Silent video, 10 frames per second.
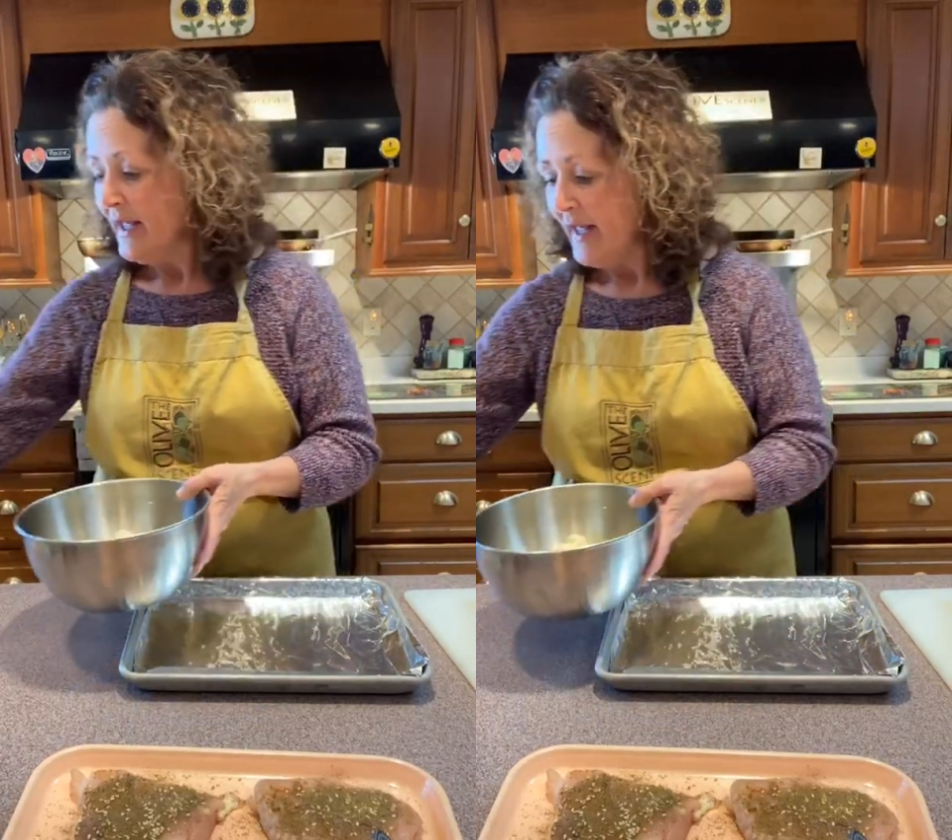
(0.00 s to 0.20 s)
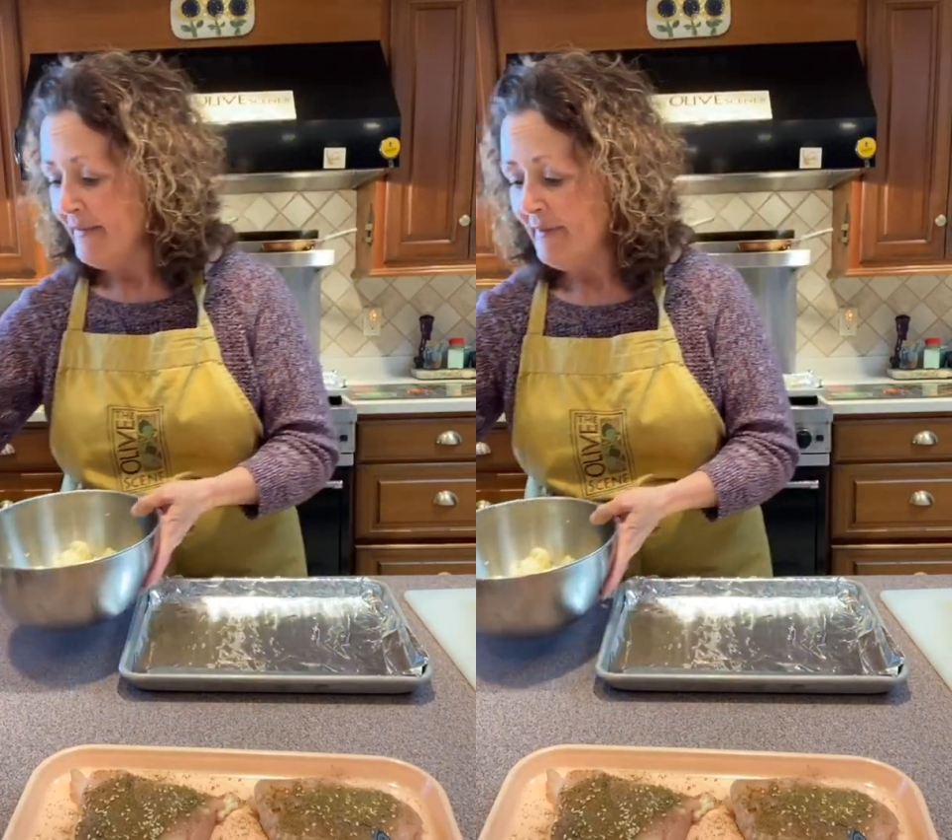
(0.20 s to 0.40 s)

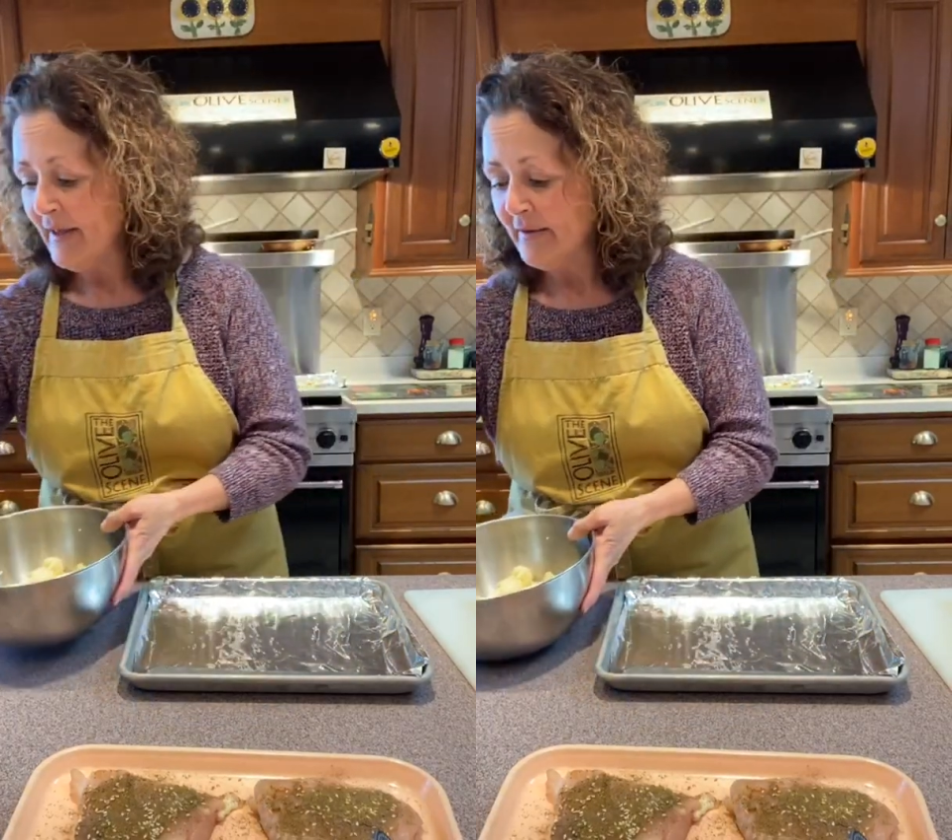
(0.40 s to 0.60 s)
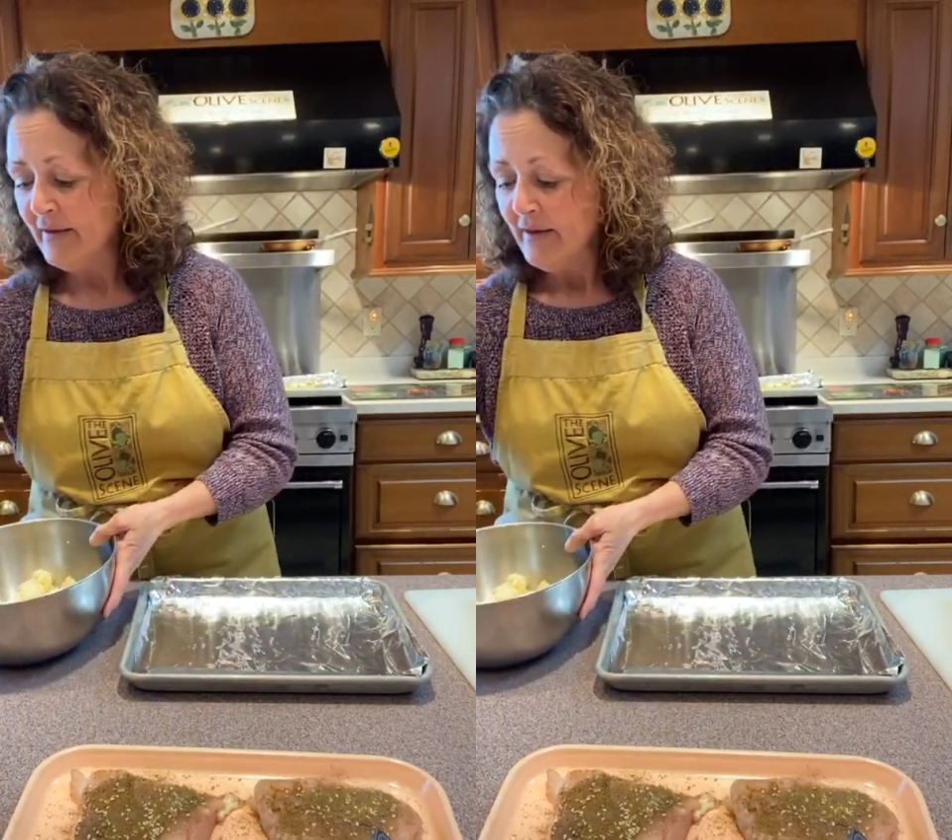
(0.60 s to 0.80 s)
And
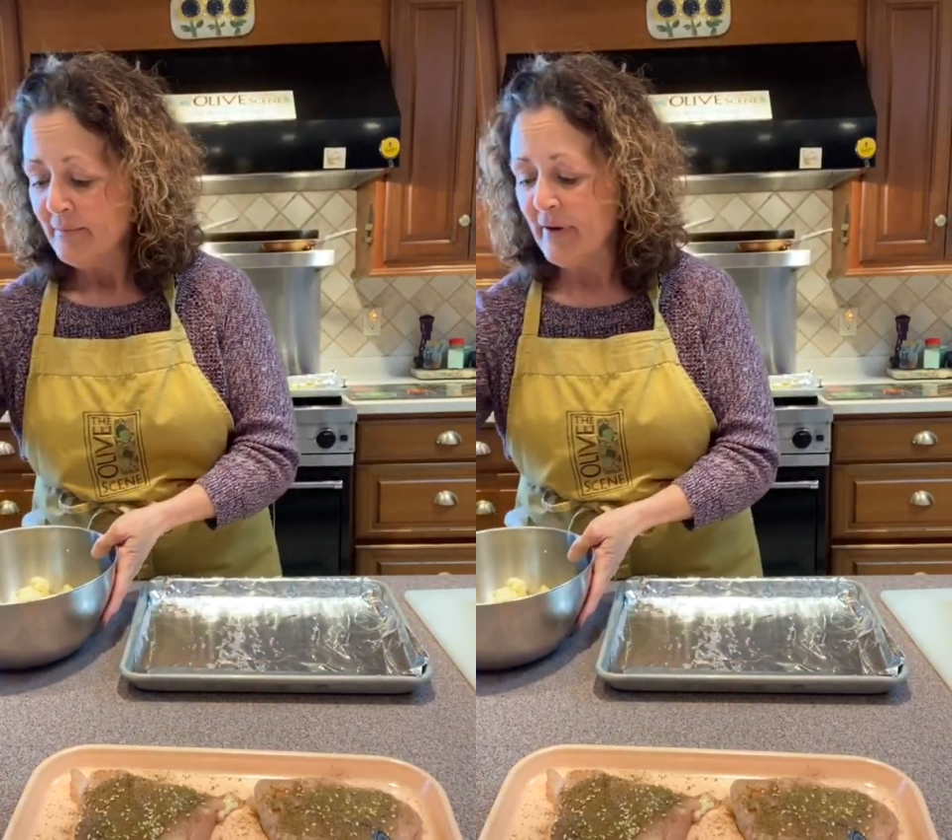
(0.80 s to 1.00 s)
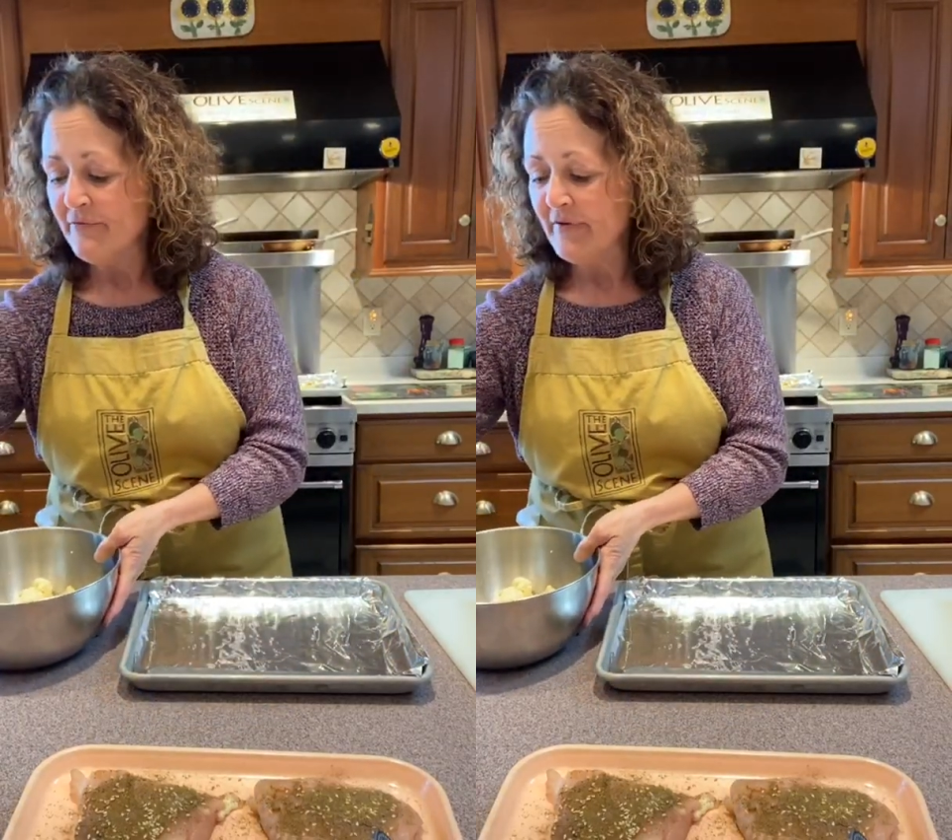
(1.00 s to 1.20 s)
then
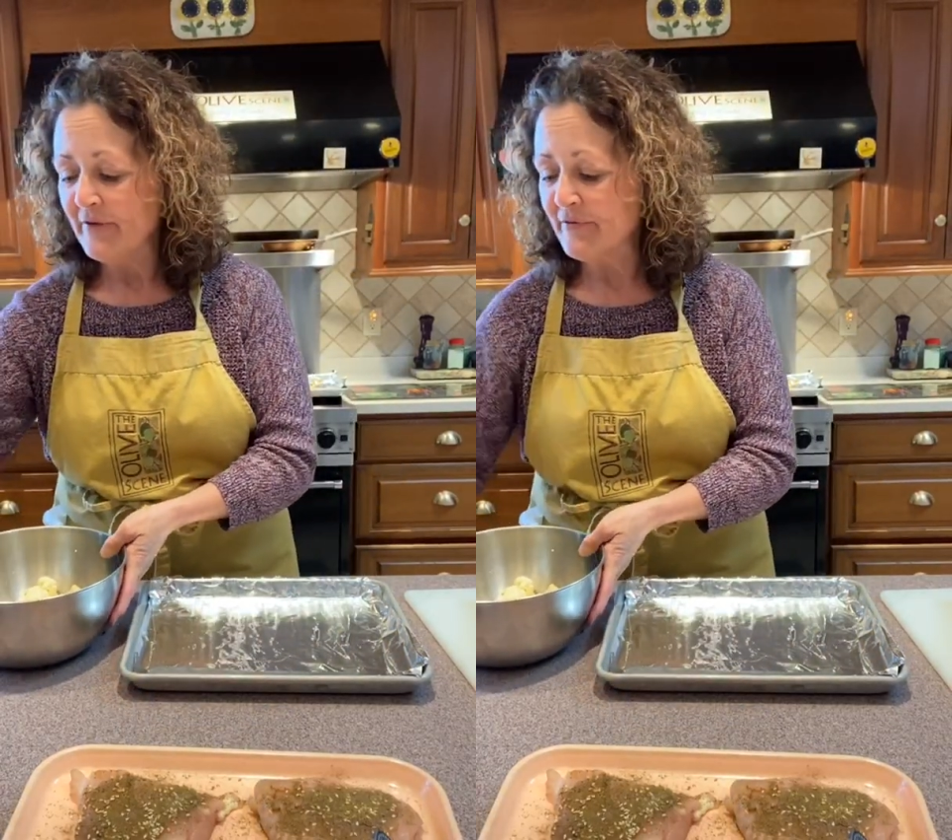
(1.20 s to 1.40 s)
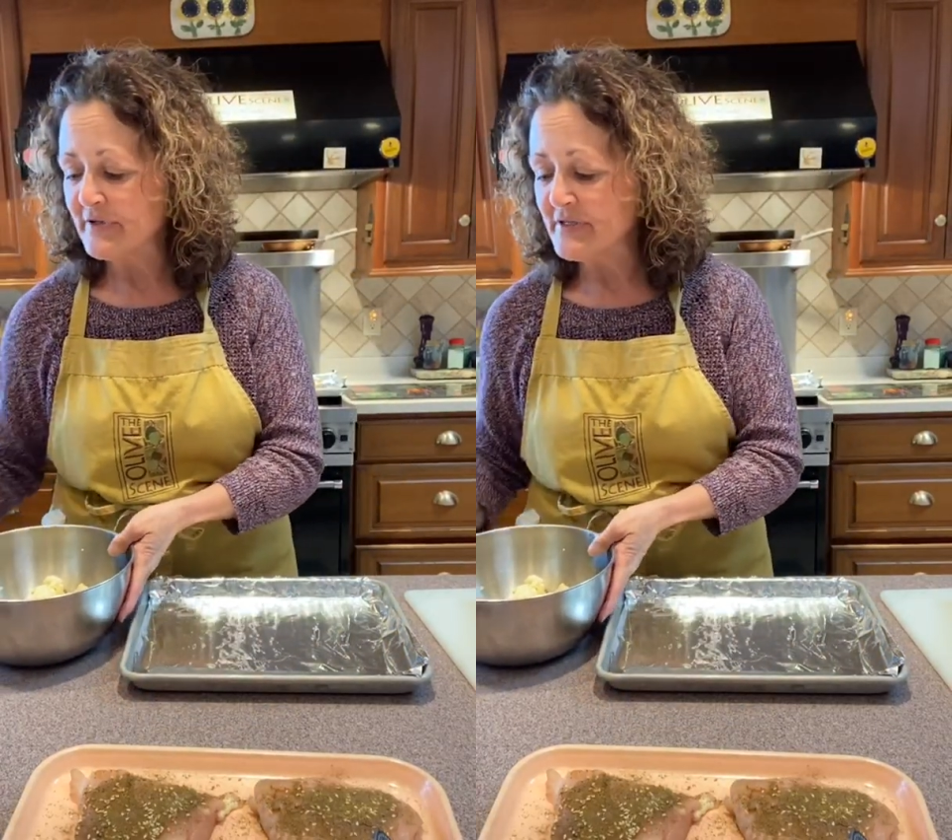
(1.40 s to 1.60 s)
my
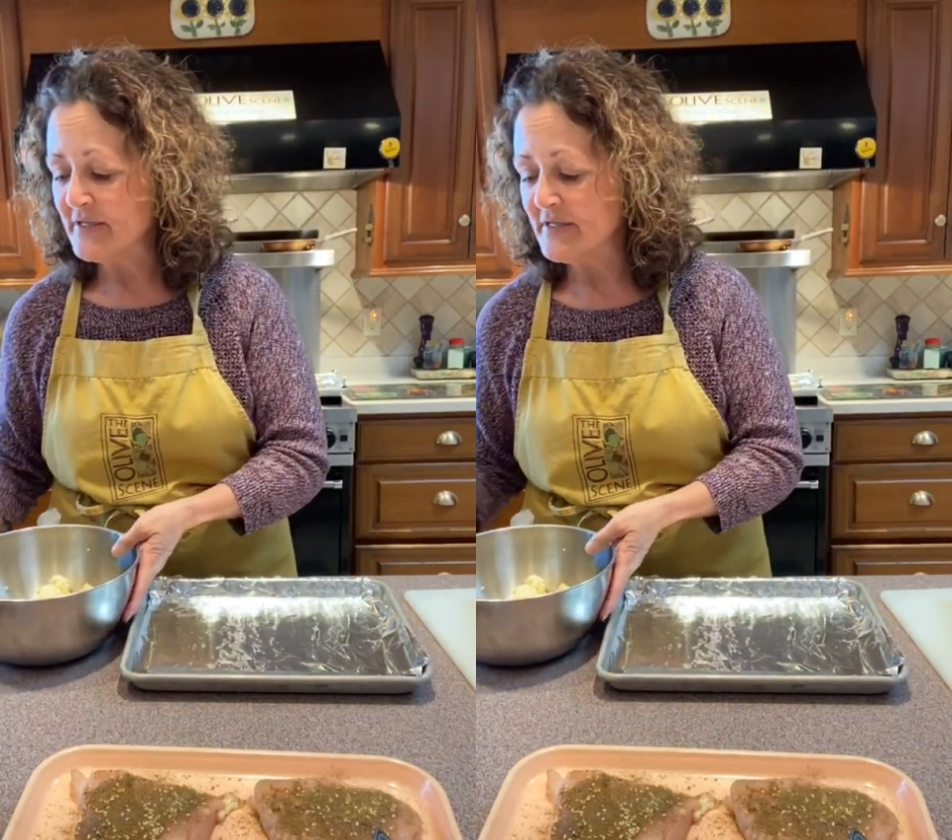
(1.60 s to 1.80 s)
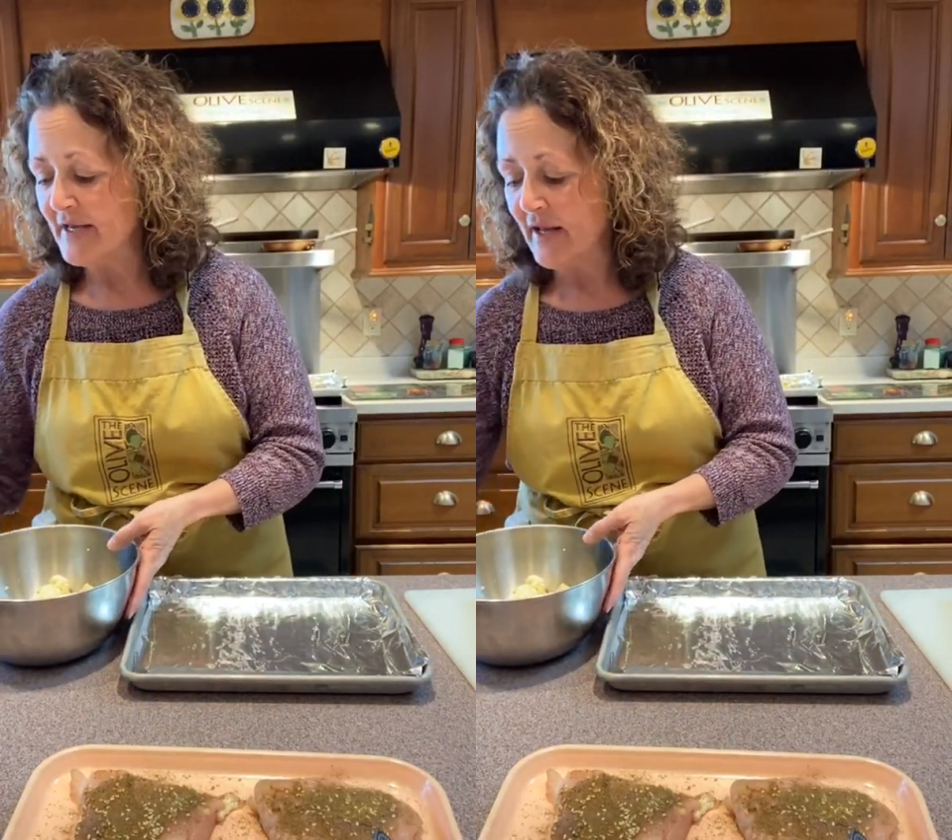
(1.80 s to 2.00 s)
favorite,
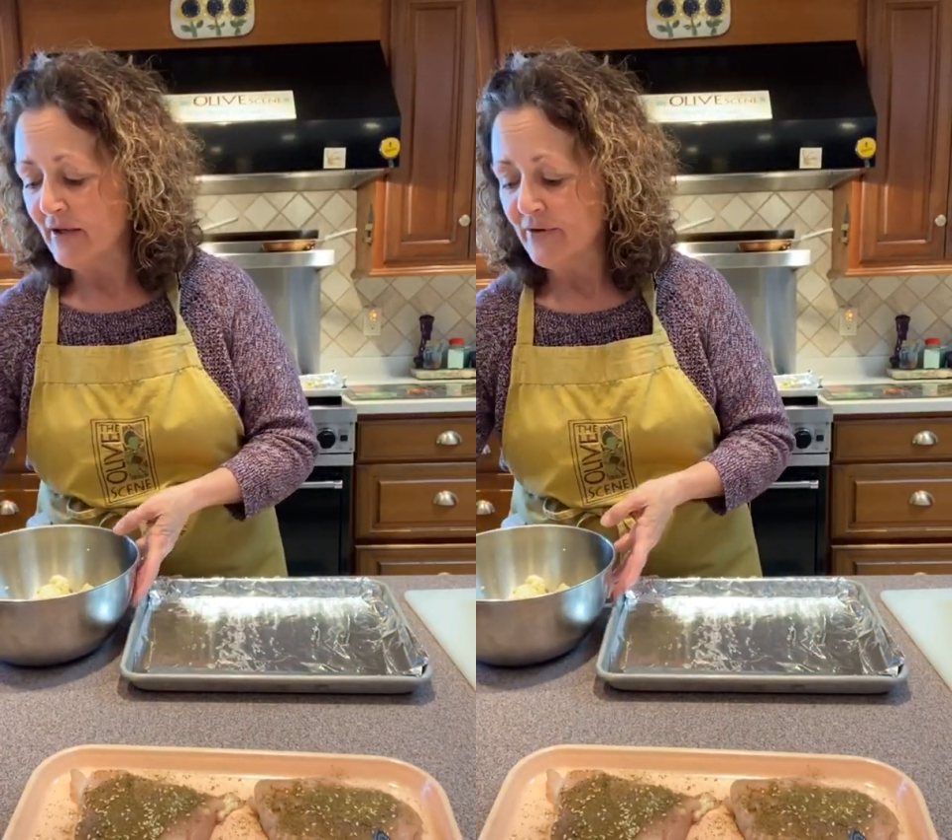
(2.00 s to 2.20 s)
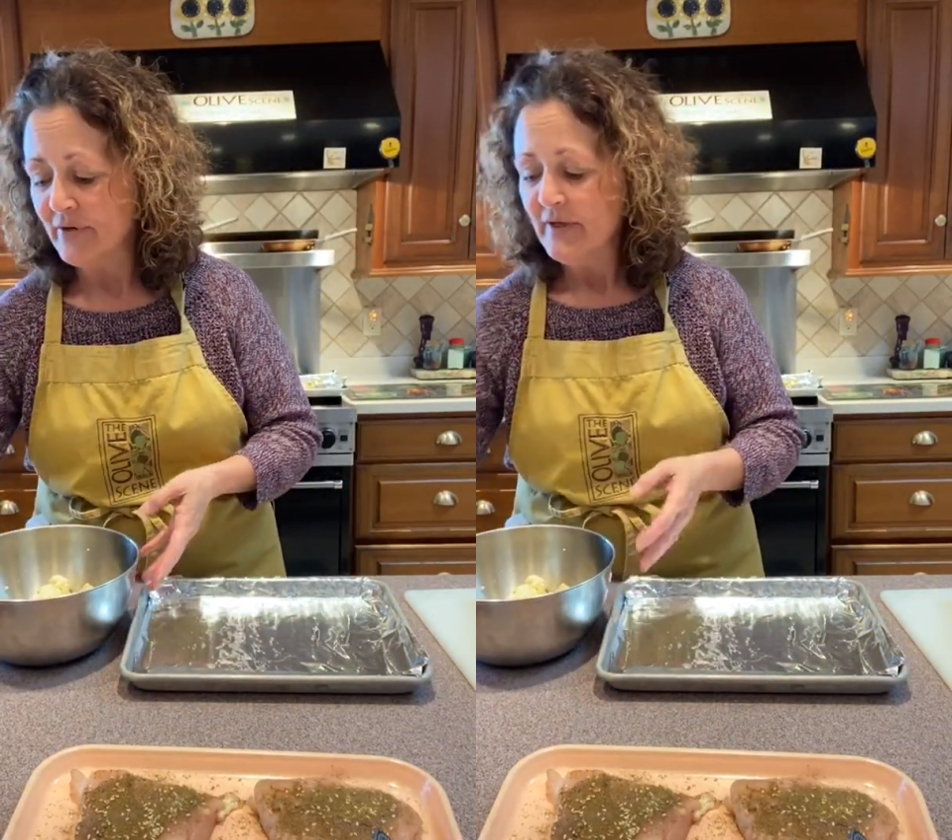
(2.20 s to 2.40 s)
seasonello.